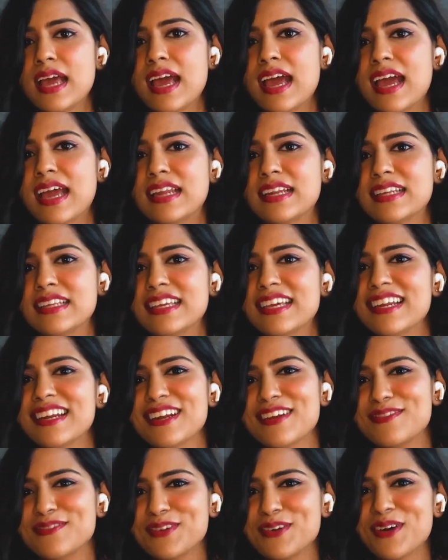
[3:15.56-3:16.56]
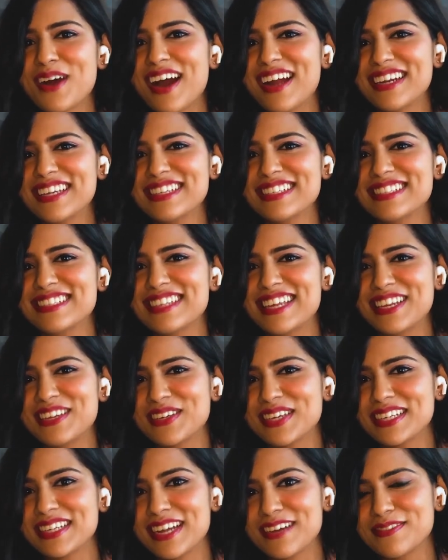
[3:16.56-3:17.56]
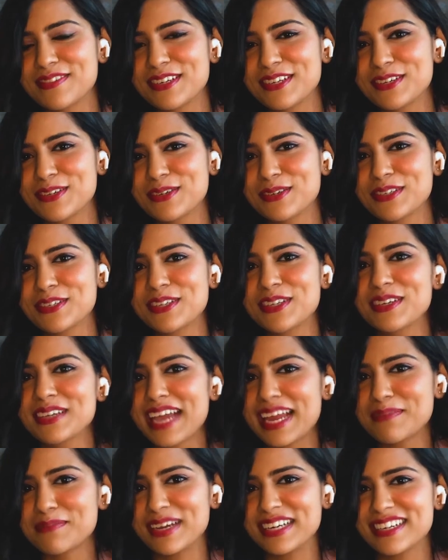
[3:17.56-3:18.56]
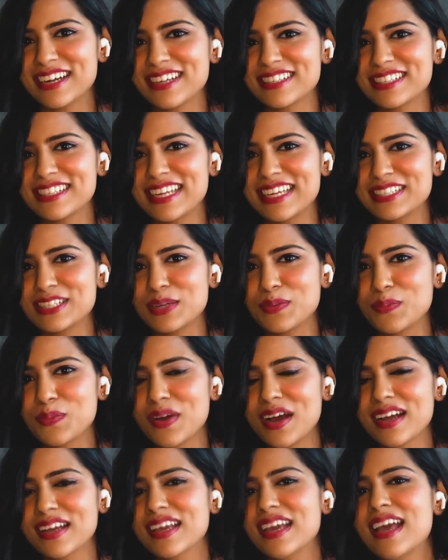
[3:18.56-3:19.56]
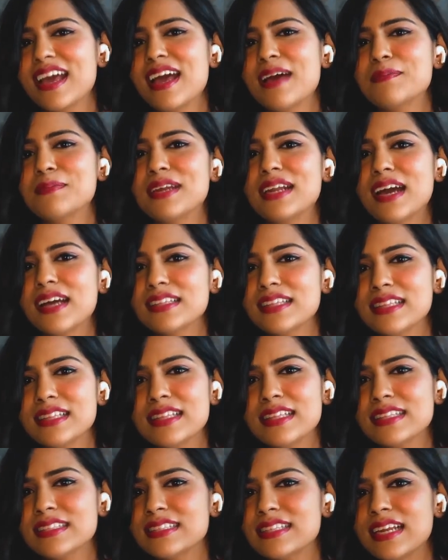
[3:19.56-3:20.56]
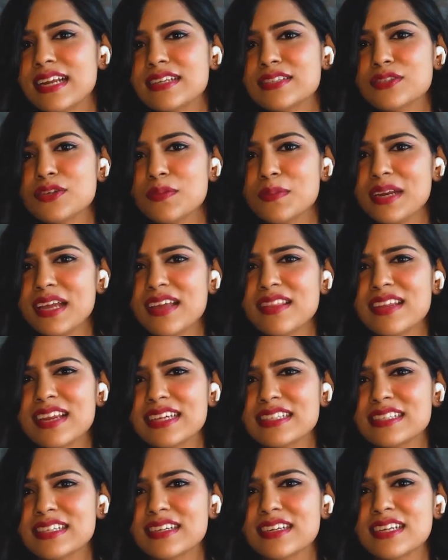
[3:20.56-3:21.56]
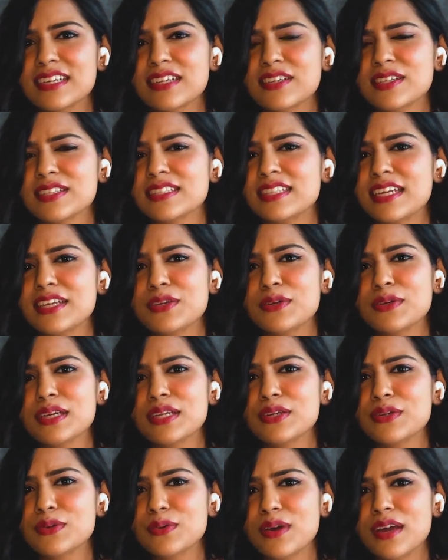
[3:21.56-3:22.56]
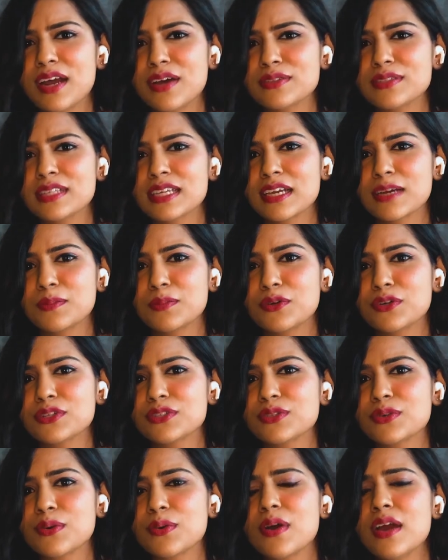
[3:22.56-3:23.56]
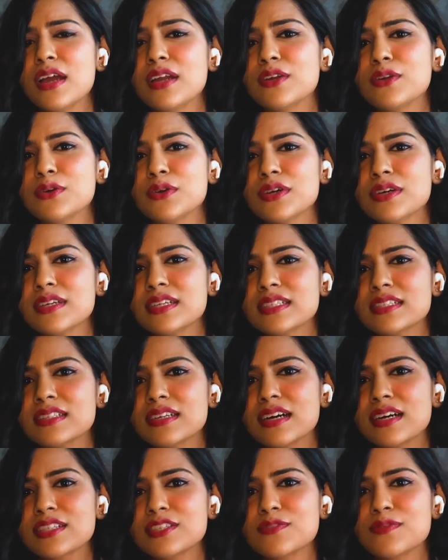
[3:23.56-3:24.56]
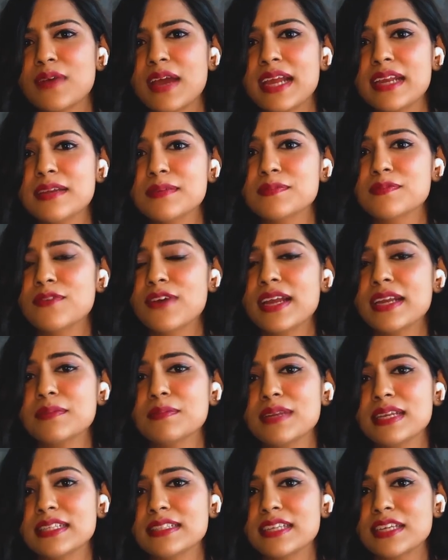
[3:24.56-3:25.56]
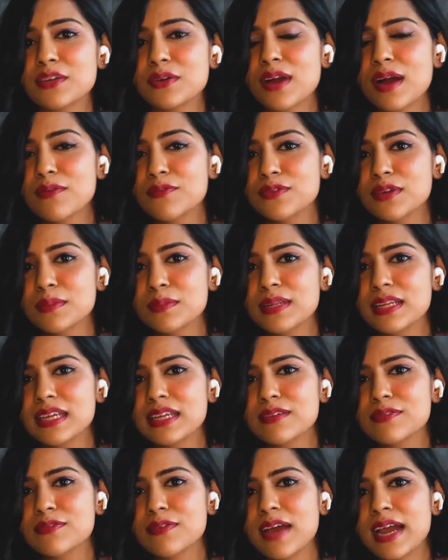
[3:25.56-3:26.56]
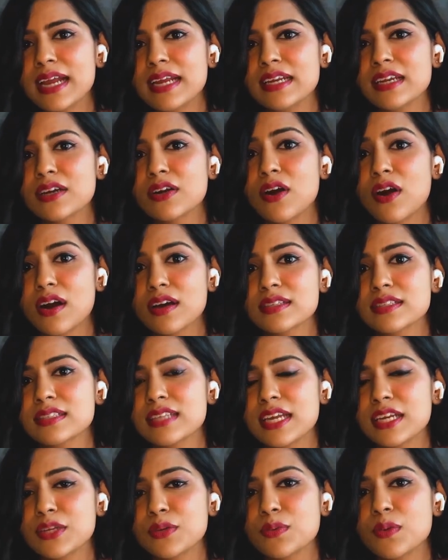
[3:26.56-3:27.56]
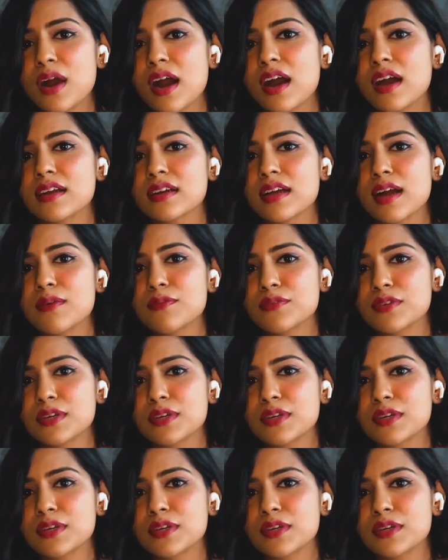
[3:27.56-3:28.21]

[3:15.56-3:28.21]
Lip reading: And here are a few articles that you can refer to look at my translation work. But other than this, there are so many other extracurriculars that you can do around Singapore. So do your research, find a place that you're comfortable in, find a cause that you are comfortable